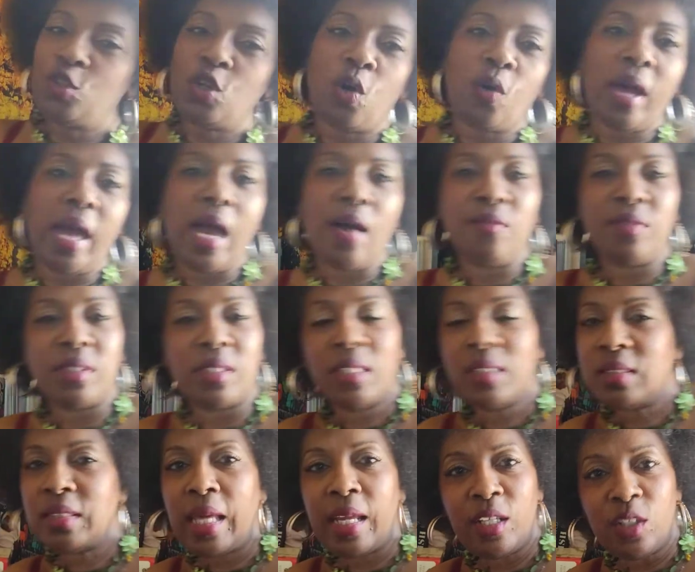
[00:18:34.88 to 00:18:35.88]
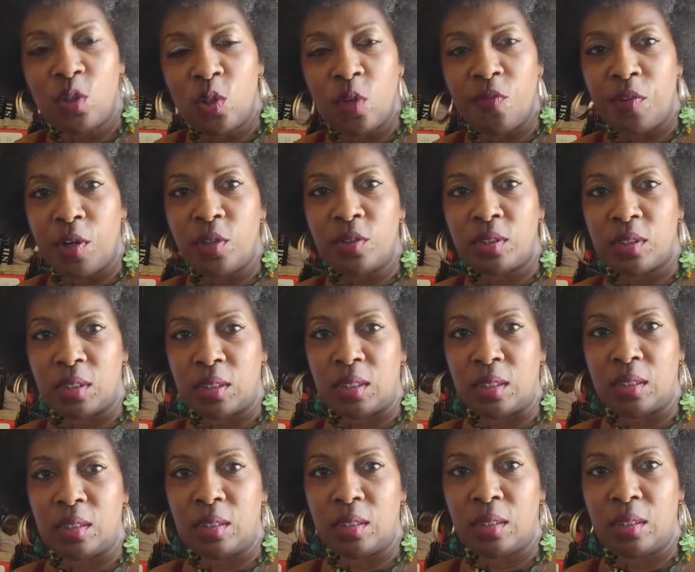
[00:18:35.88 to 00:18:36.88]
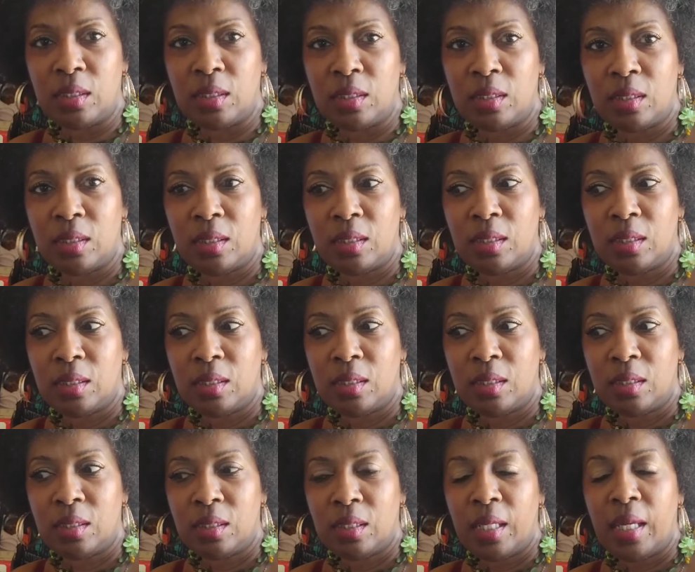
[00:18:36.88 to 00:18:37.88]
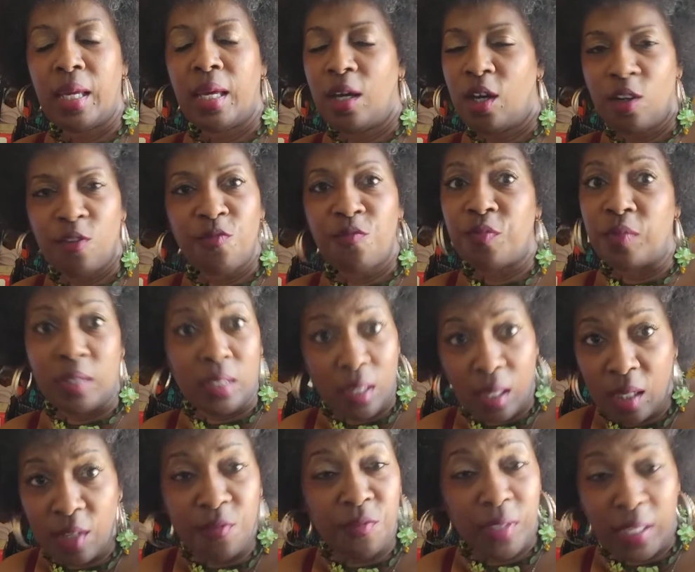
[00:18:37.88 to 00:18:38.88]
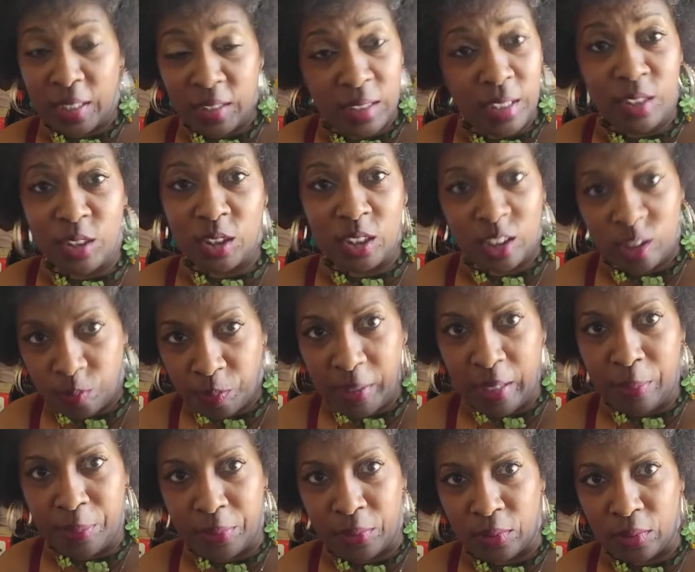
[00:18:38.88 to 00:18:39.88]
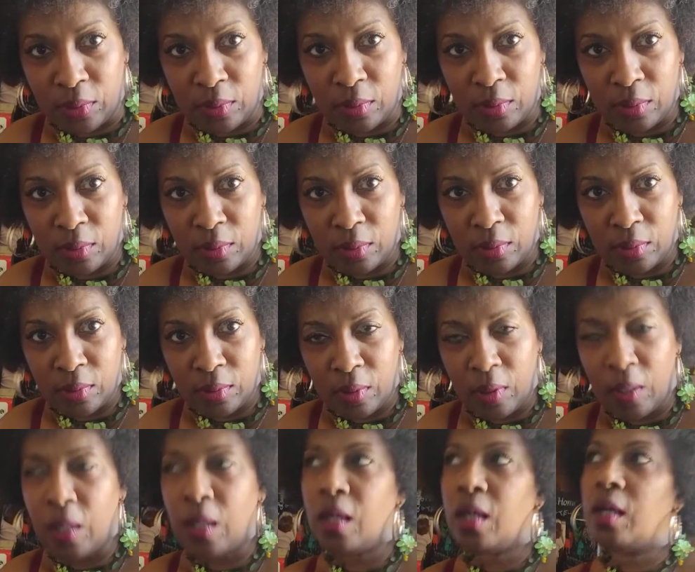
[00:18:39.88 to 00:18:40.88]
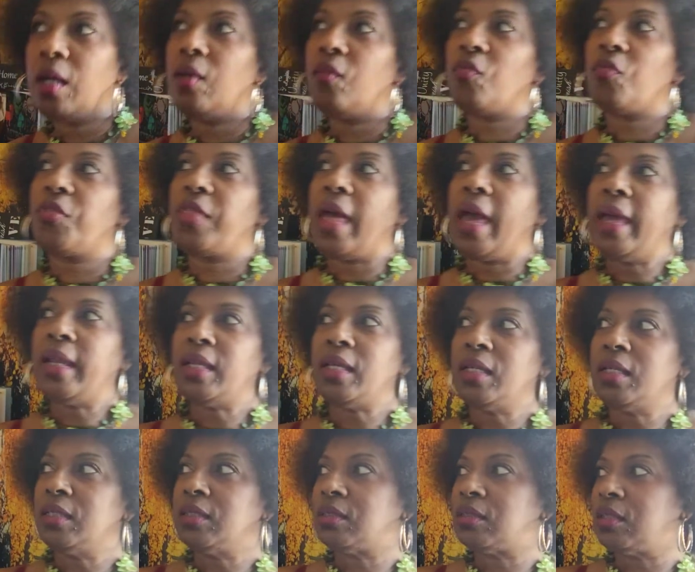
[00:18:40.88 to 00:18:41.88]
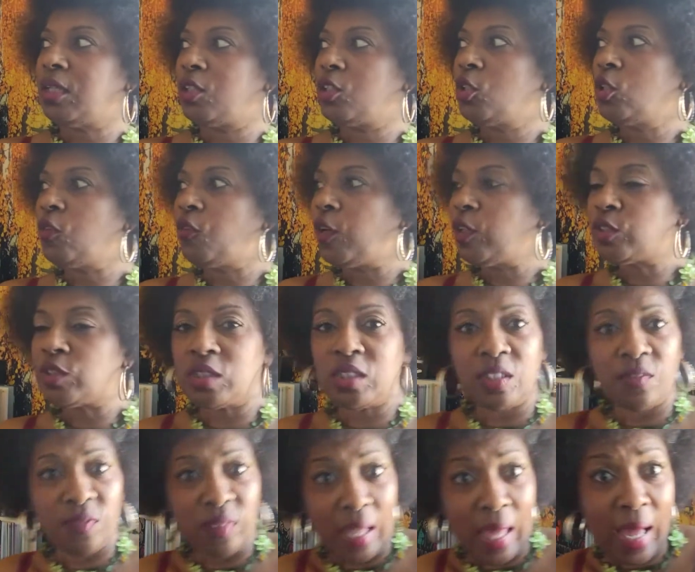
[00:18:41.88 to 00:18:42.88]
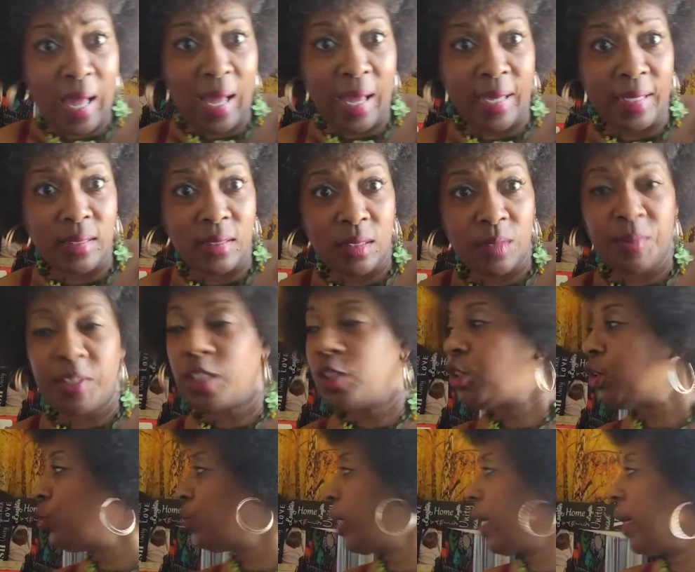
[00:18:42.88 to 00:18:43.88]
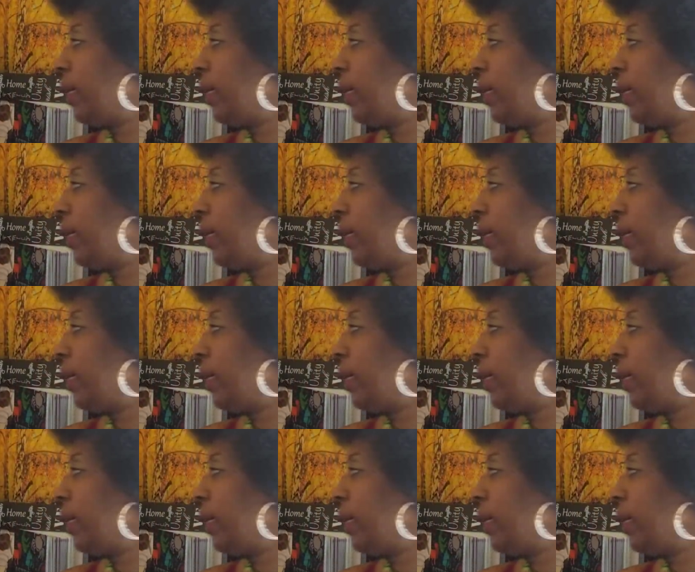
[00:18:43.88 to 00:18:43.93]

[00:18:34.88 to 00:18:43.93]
you don't have that's not a university of of indigenous people that is a university of lies because you